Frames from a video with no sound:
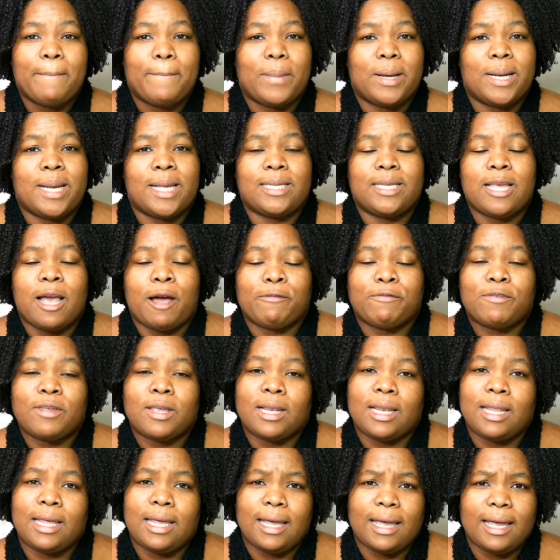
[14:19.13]
but it
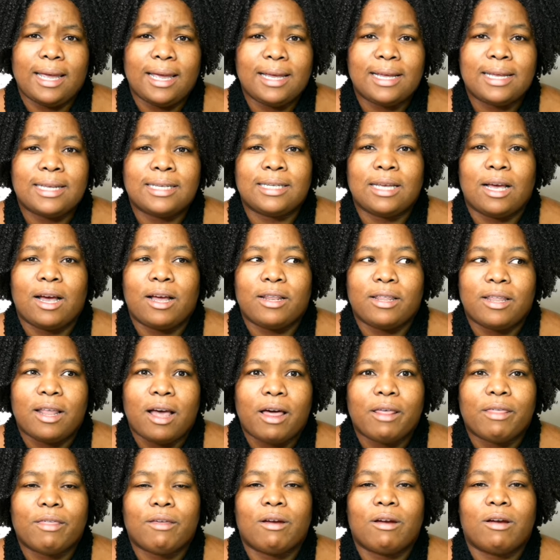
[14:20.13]
definitely is
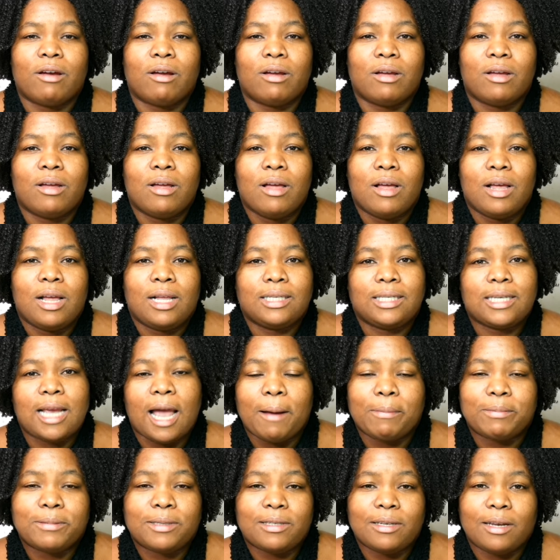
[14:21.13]
another
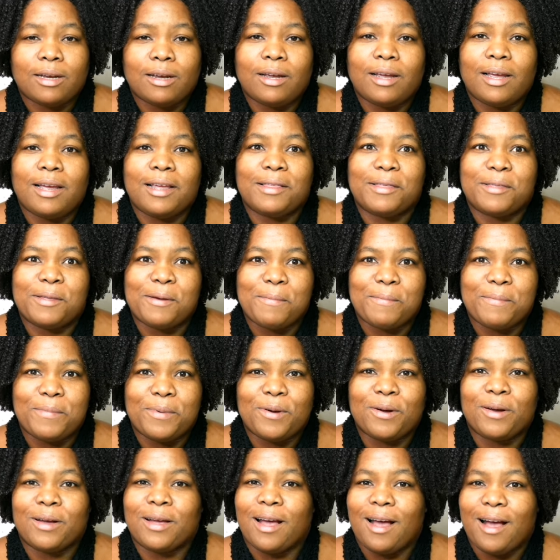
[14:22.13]
chapter in the
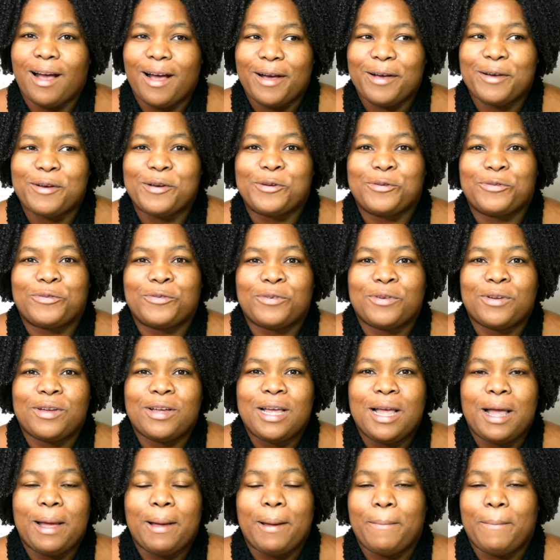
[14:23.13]
book of